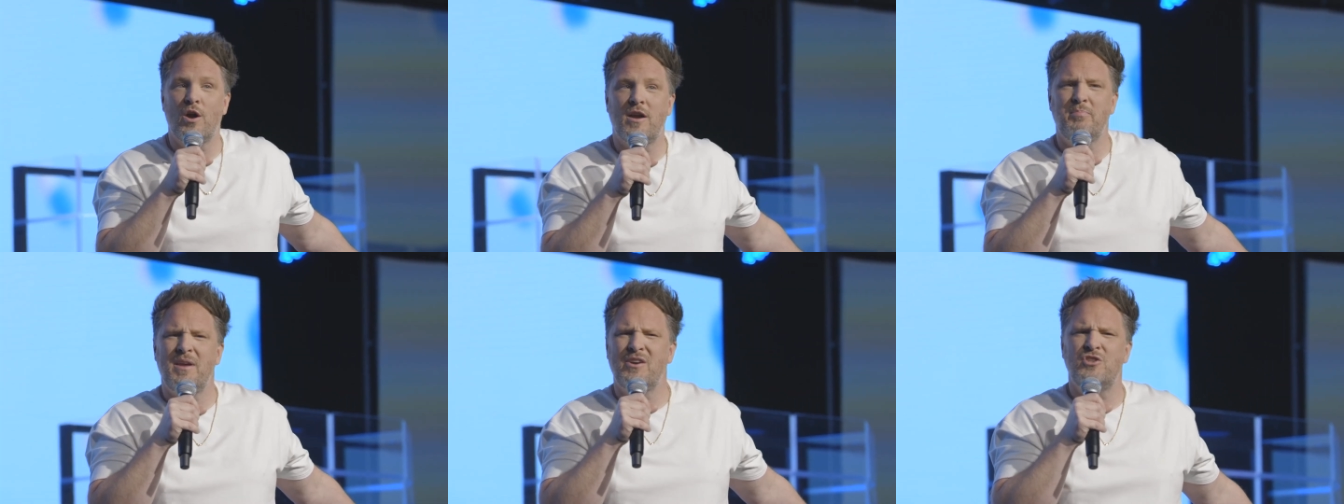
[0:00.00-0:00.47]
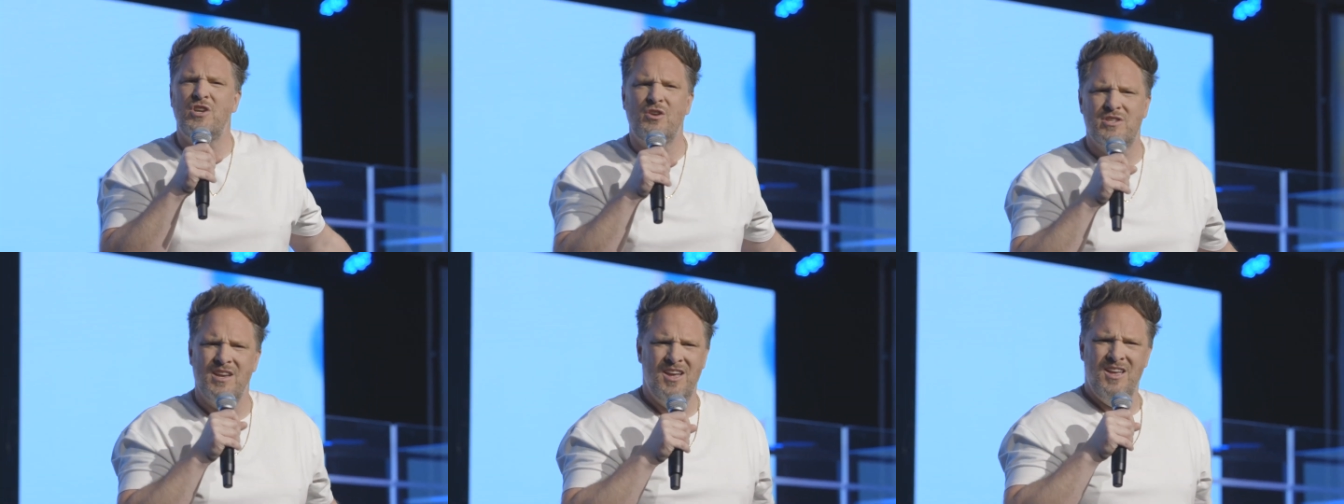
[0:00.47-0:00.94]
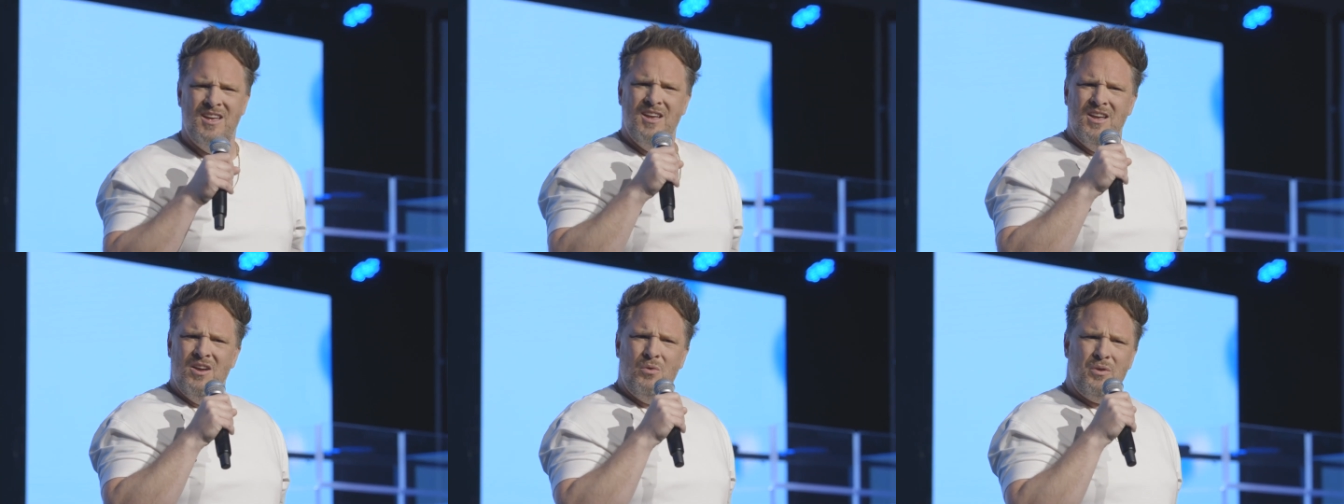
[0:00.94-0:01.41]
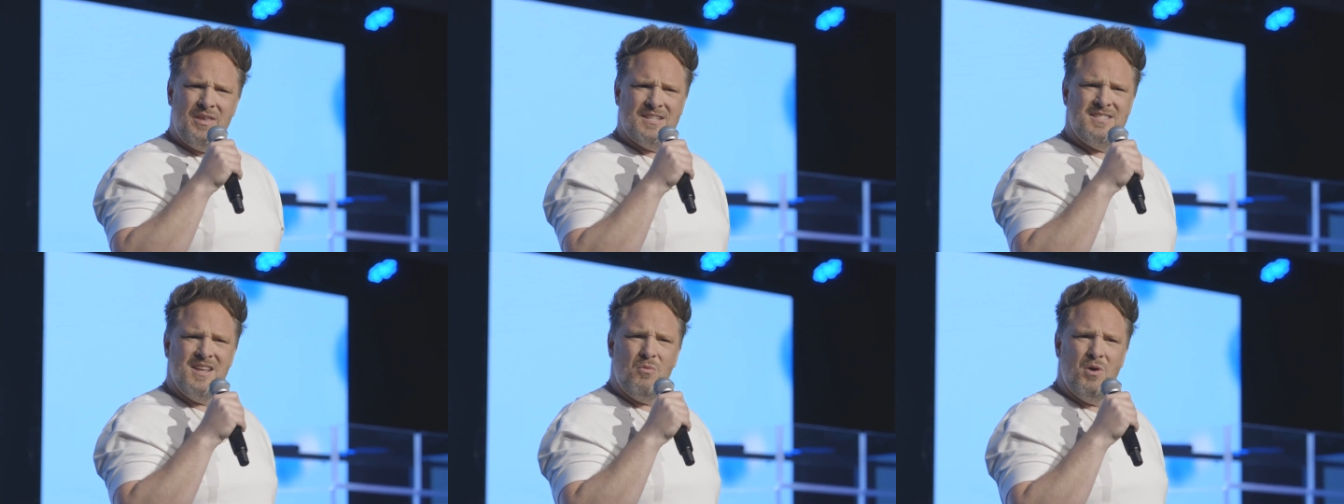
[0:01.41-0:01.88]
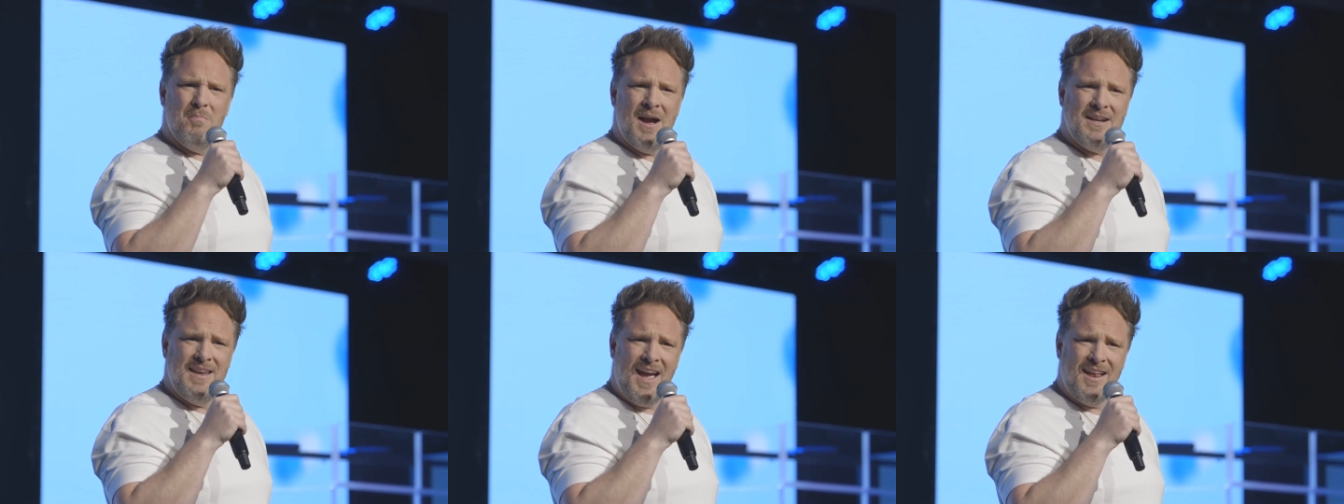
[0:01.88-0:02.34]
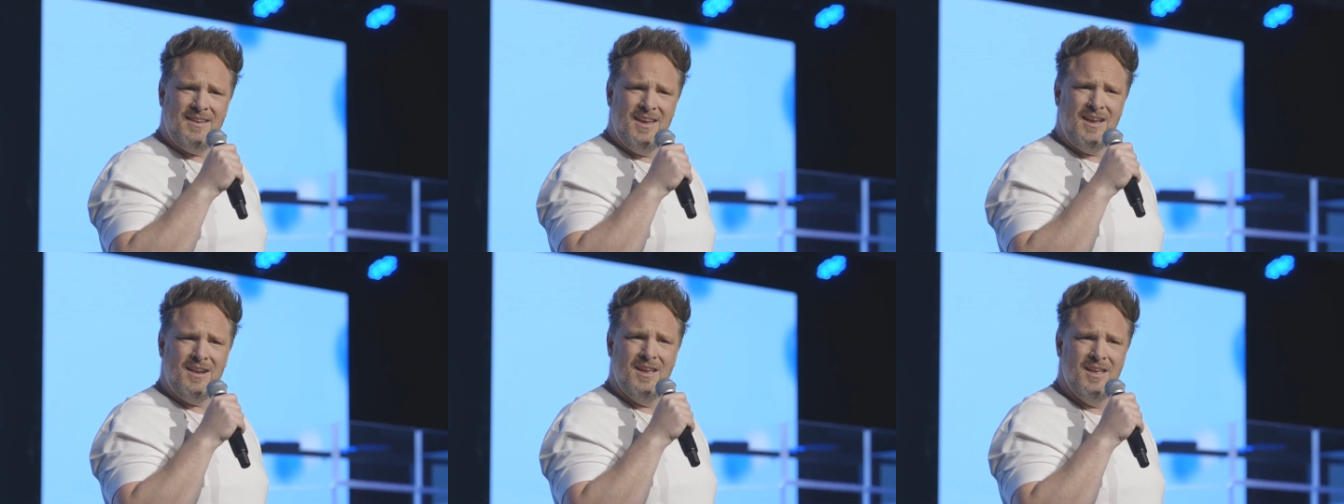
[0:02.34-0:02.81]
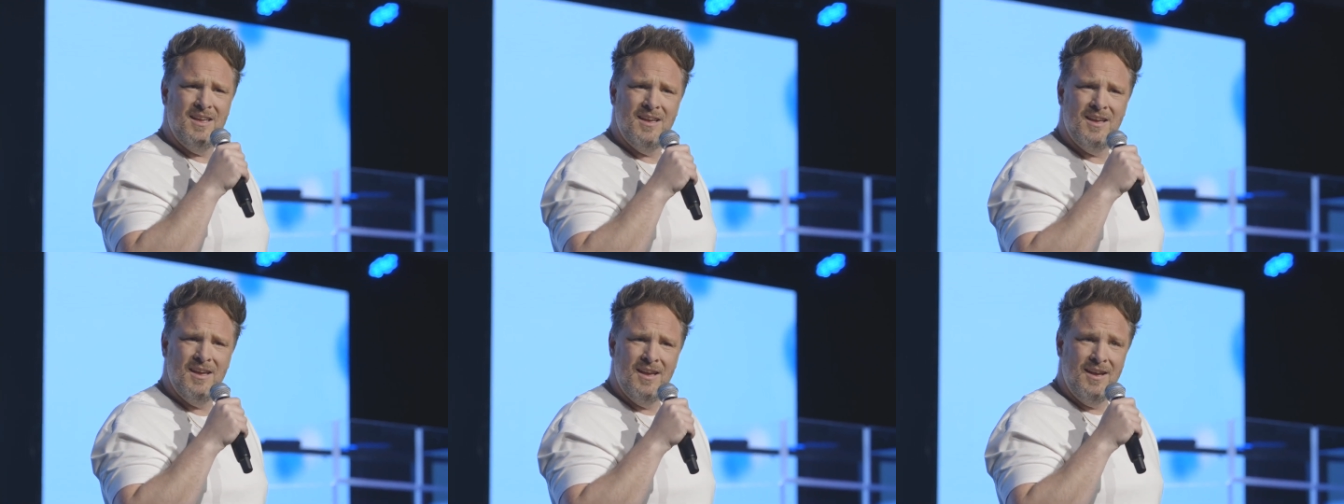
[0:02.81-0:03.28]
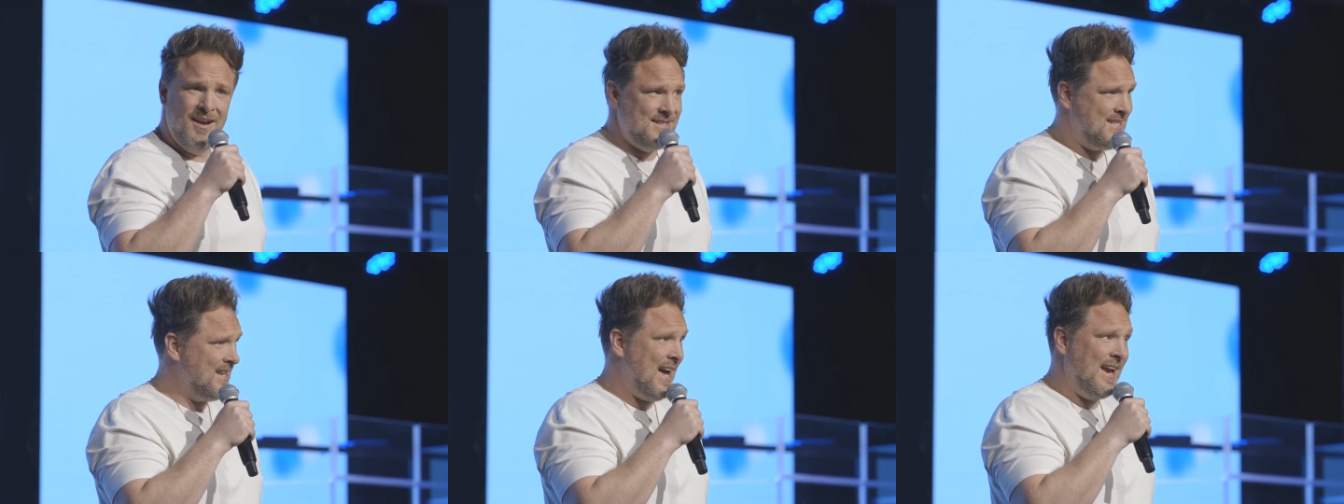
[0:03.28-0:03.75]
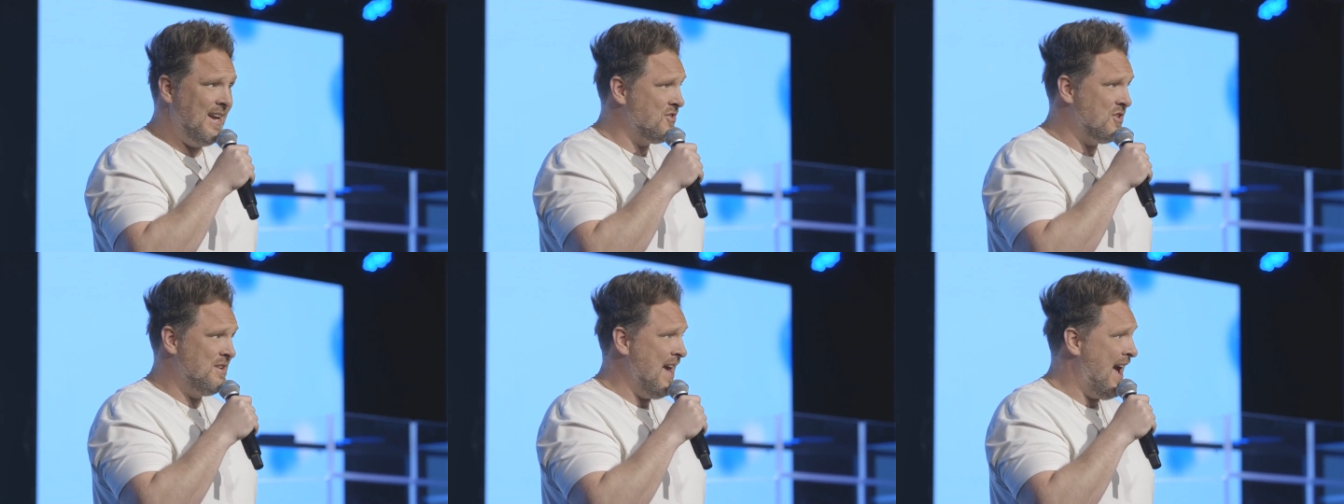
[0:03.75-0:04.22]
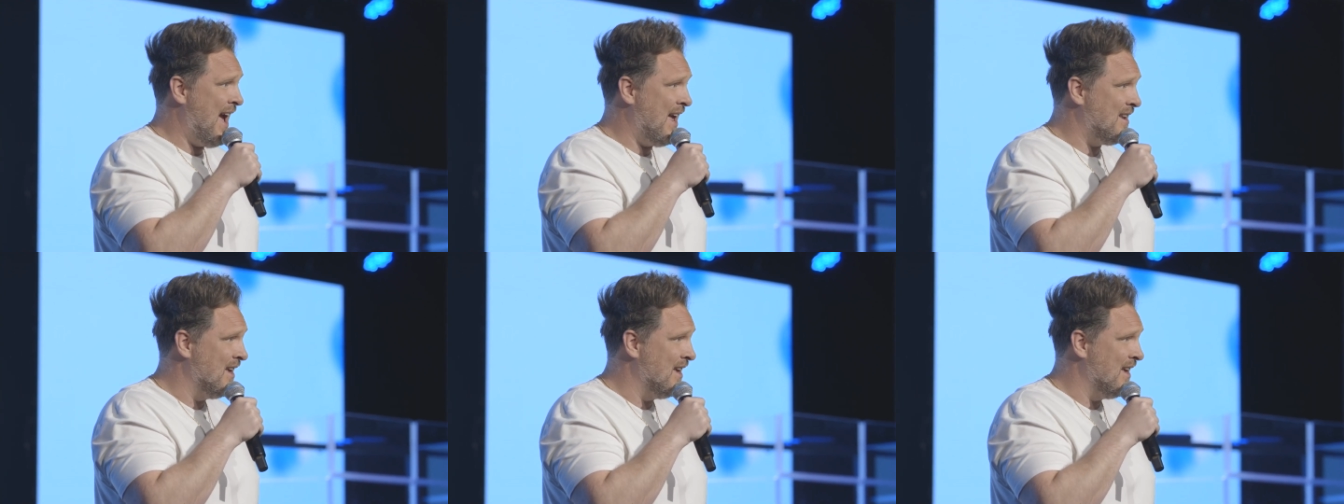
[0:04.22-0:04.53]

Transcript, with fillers: up there and she goes, Well, that's not what my dad did. I said, I ain't your dad.